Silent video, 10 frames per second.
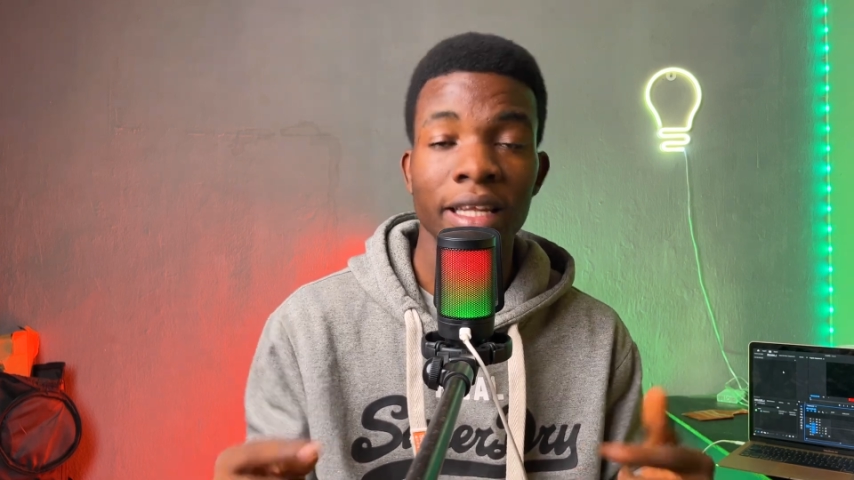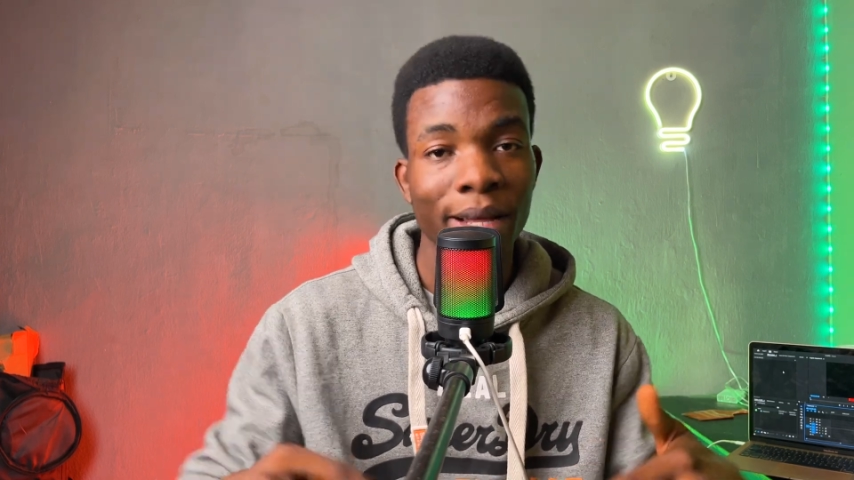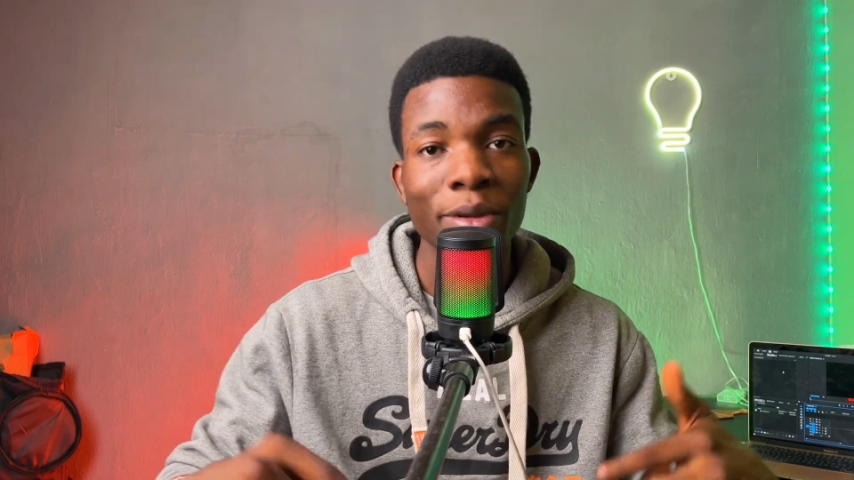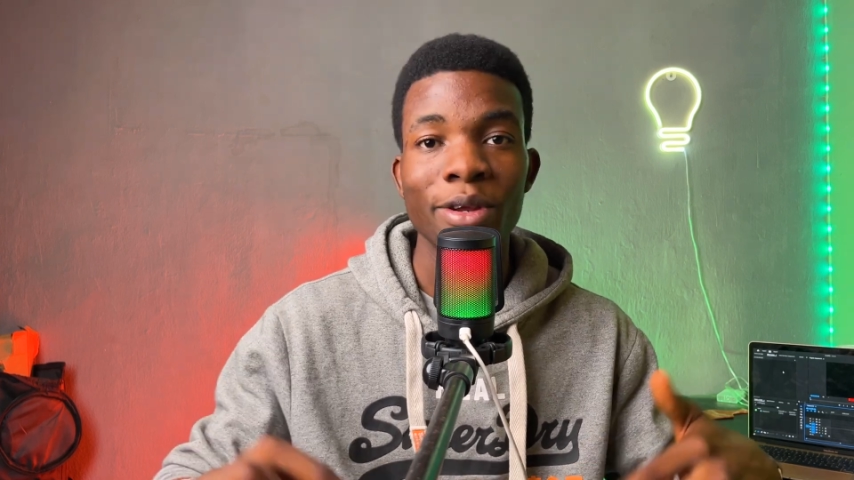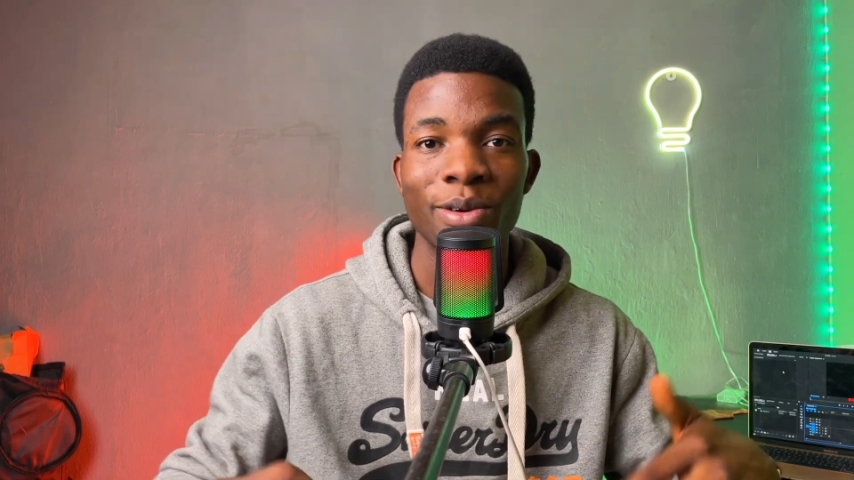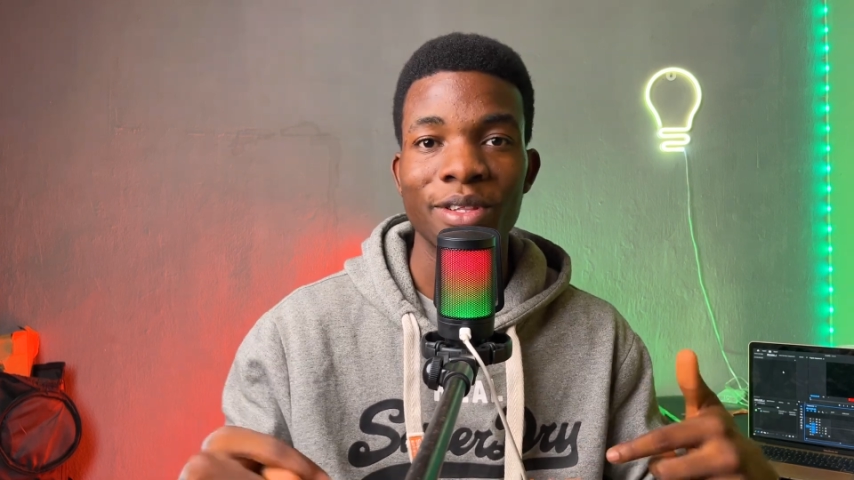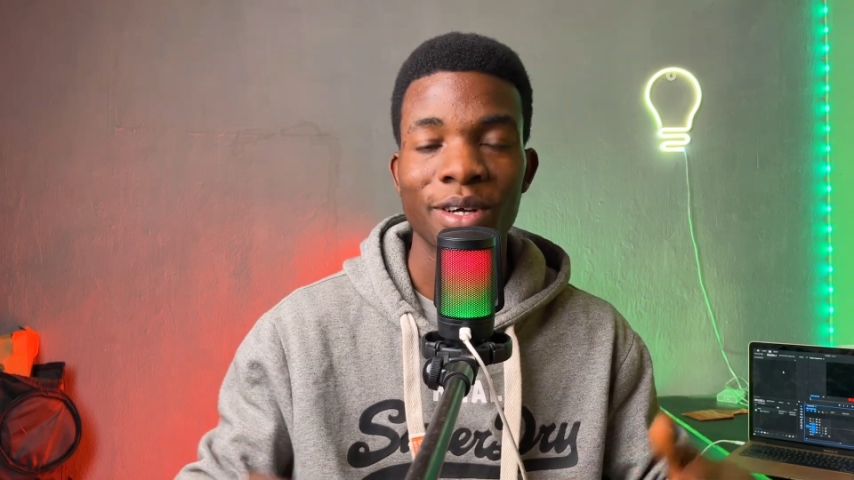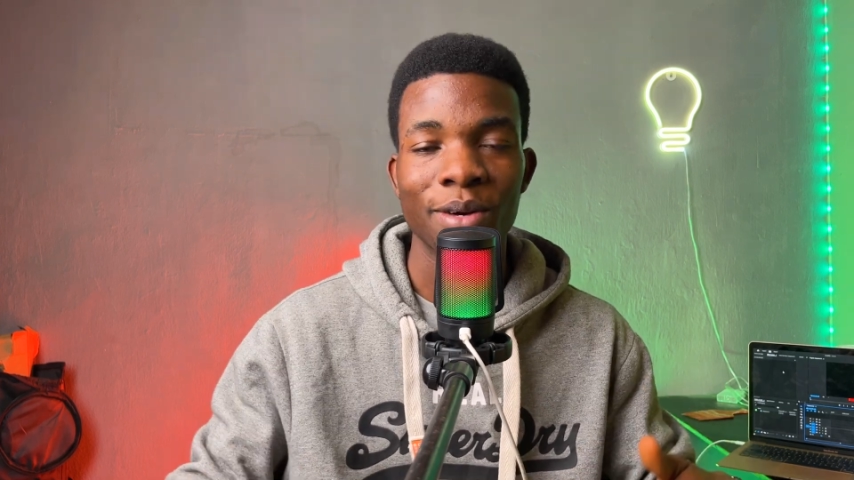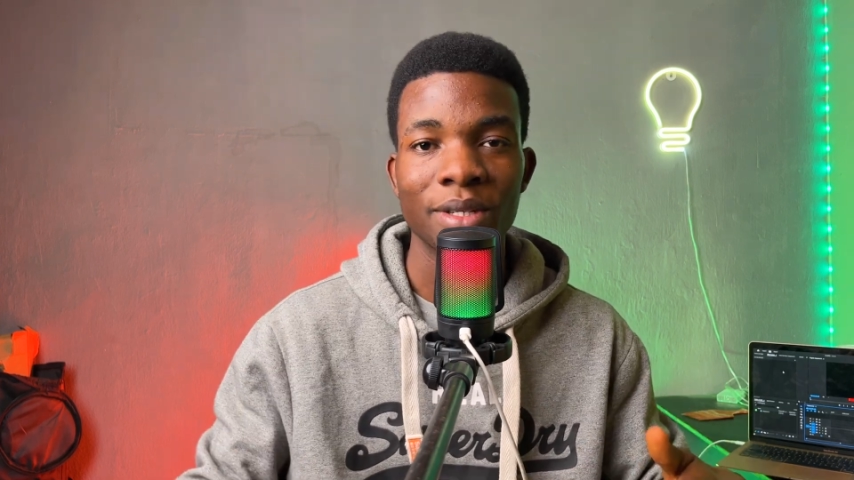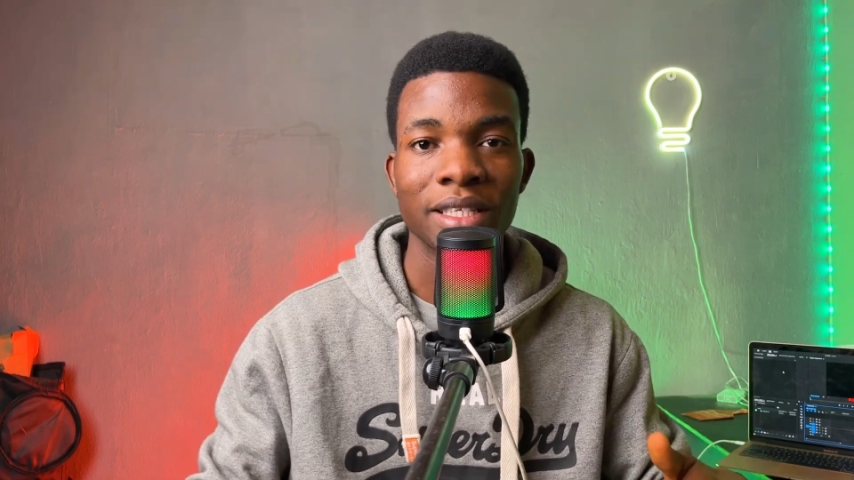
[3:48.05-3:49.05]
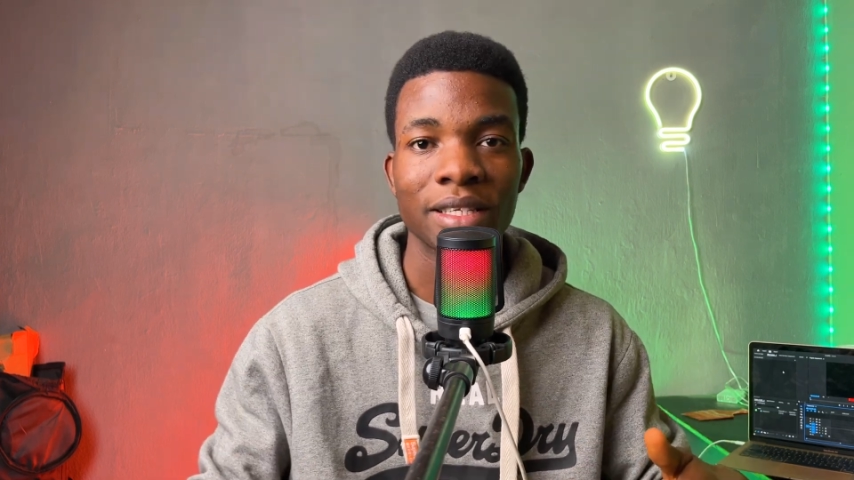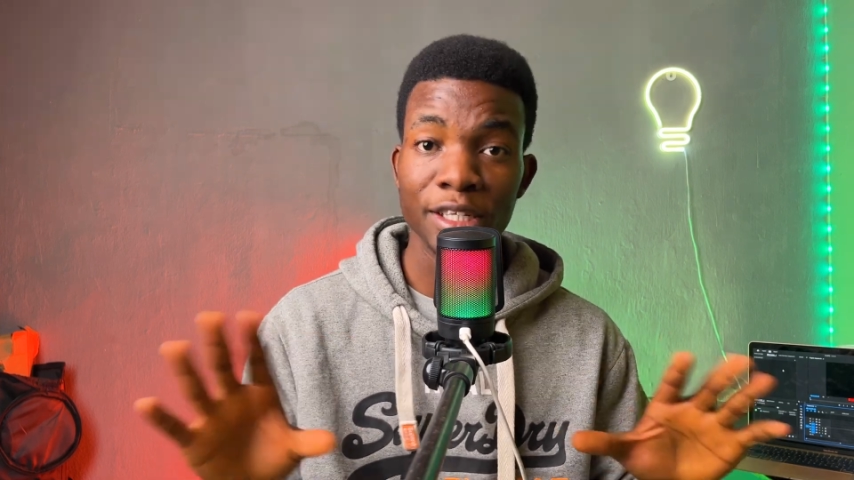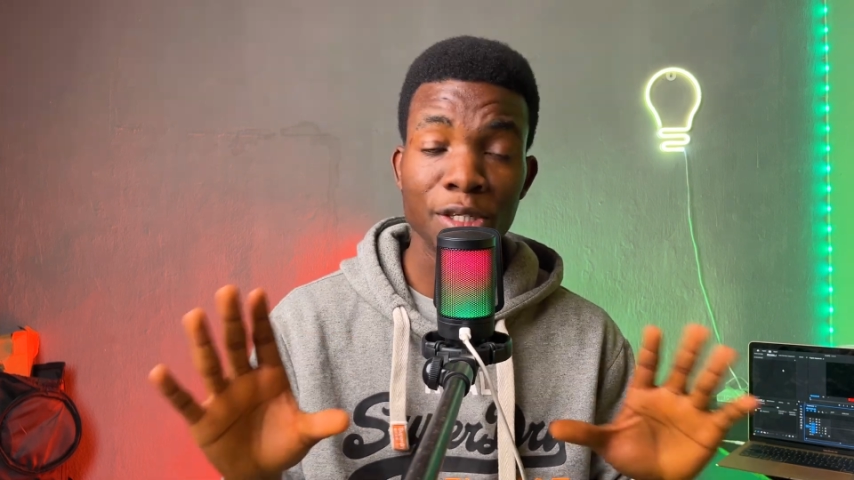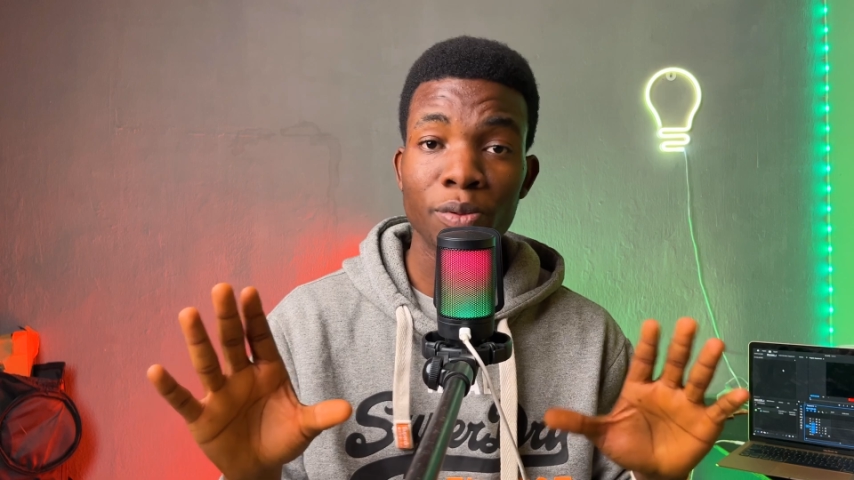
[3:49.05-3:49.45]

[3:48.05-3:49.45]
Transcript: Let me know in the comments. This is